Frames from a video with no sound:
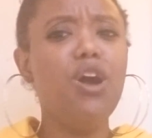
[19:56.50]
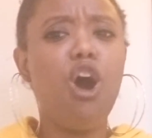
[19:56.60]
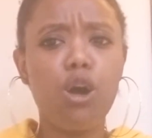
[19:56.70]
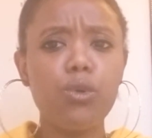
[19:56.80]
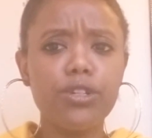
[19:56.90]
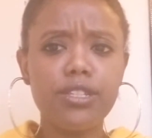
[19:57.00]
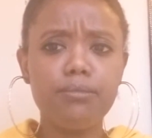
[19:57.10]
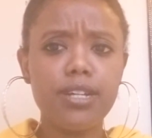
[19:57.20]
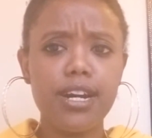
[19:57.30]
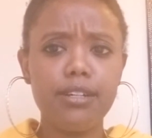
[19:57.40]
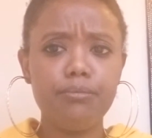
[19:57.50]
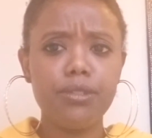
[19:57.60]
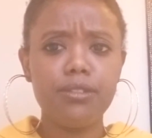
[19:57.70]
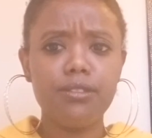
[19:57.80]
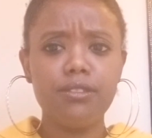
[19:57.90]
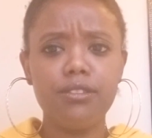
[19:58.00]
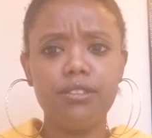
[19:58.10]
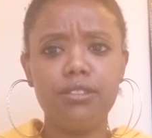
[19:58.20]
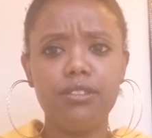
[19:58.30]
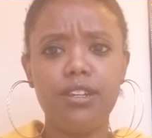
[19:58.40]
awkward sometimes.
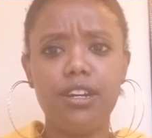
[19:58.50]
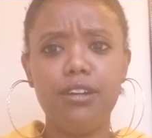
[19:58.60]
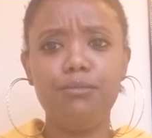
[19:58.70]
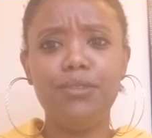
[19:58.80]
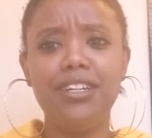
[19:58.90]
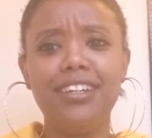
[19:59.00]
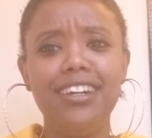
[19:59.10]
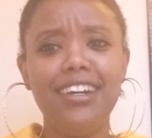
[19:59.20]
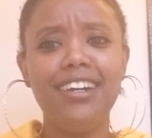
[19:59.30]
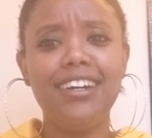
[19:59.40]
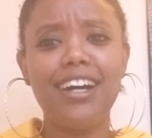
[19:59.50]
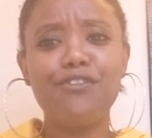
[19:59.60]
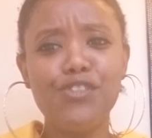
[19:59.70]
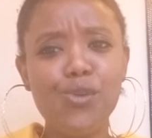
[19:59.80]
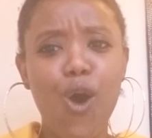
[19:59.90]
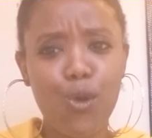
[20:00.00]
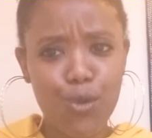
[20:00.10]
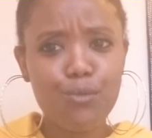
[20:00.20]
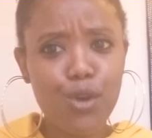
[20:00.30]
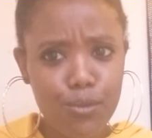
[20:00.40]
A few
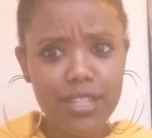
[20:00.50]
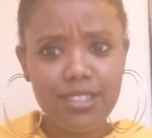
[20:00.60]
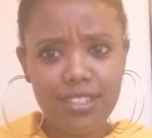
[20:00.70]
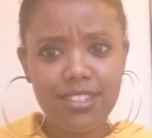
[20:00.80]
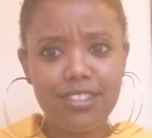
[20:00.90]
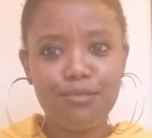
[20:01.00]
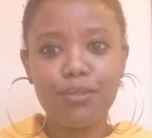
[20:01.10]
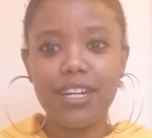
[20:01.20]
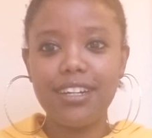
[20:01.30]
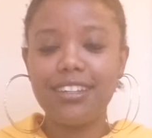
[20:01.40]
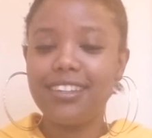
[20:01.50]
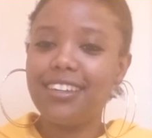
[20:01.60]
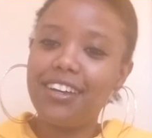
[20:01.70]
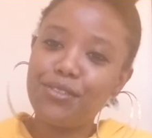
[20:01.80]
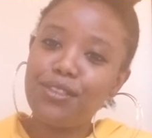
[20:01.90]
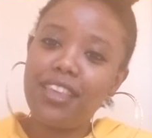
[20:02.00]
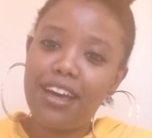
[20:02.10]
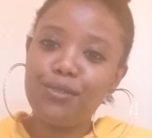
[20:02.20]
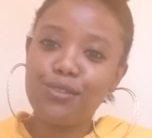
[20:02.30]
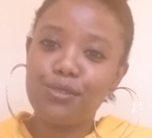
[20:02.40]
awkward moments, but other than
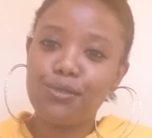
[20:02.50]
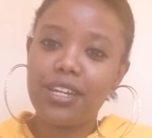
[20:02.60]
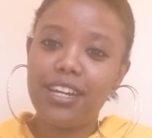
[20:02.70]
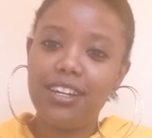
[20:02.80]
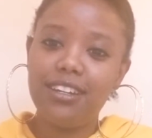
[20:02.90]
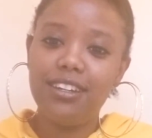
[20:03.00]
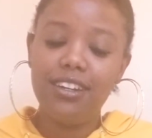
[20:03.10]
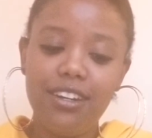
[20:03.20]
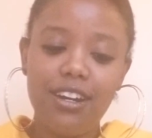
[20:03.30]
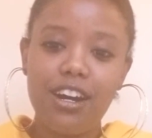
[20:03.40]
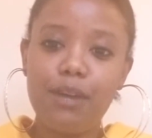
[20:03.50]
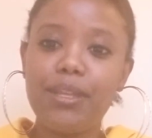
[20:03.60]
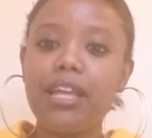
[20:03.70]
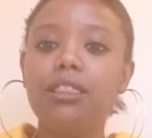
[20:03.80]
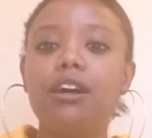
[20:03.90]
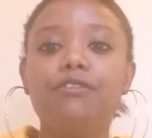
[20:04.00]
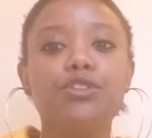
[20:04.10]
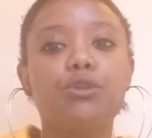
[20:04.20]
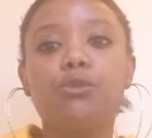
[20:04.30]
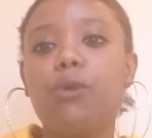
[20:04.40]
that, it was okay. And I loved
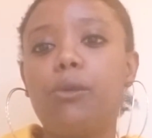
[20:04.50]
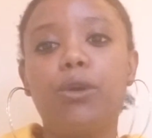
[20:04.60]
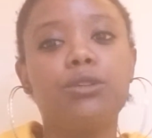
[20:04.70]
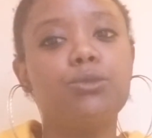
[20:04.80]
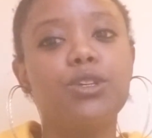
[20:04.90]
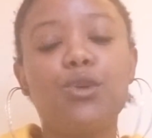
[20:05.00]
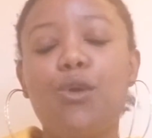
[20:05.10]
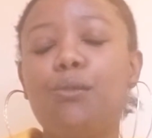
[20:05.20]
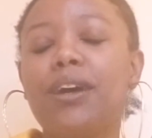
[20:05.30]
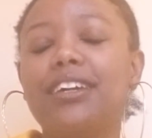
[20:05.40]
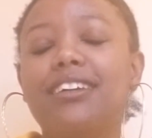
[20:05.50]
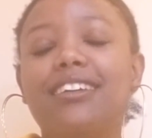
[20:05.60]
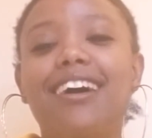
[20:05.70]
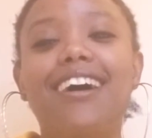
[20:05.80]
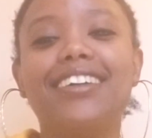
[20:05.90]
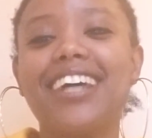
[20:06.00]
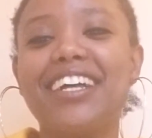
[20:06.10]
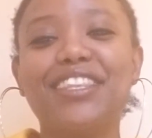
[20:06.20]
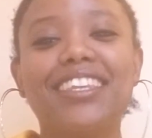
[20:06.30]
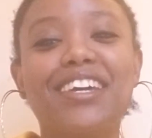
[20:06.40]
the crew I worked with. Oh my gosh,
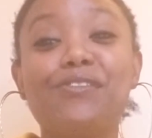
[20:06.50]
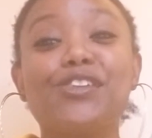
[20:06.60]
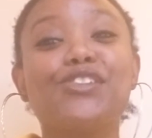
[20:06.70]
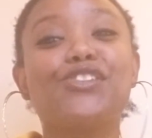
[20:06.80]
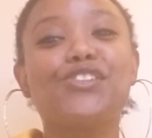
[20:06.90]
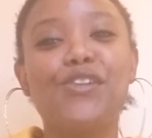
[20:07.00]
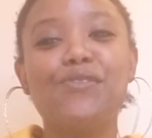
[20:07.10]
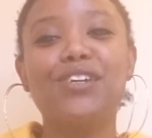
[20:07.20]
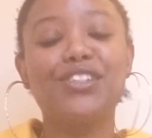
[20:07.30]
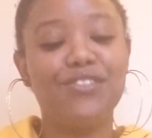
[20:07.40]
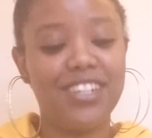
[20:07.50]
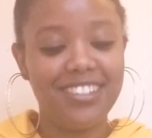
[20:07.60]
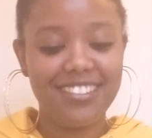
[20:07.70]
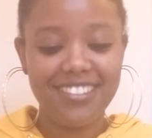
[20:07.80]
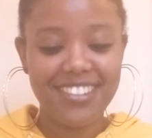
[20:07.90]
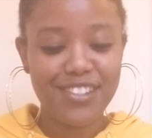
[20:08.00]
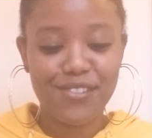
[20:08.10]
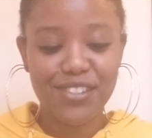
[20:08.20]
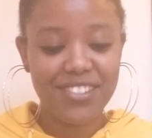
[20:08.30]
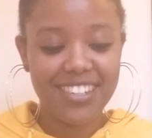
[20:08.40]
they were so much fun, so
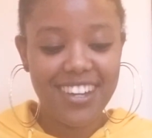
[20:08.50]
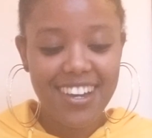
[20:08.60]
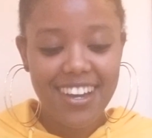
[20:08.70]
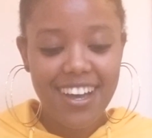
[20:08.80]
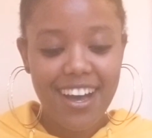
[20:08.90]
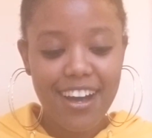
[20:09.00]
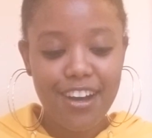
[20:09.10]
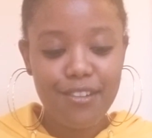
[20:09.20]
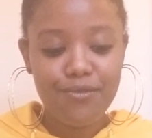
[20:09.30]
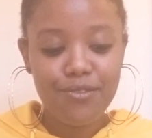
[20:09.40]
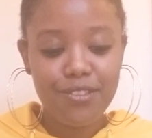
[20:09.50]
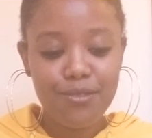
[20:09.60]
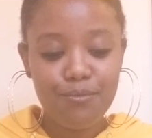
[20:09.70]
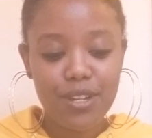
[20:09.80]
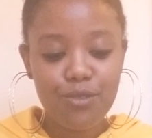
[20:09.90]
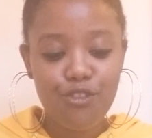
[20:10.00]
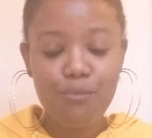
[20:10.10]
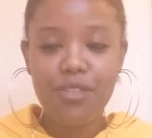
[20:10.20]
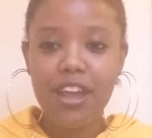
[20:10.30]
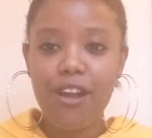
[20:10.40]
much fun. But
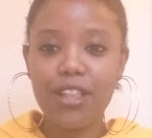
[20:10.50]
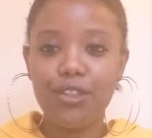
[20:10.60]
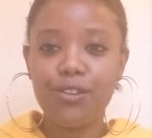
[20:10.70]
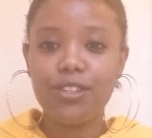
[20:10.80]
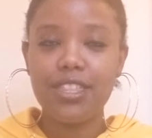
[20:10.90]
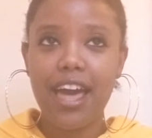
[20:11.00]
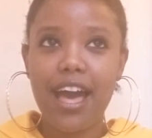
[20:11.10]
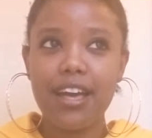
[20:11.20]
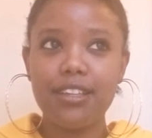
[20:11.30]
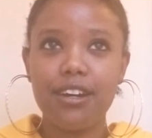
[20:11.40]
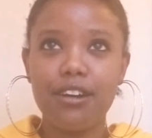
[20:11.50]
from there, I learned that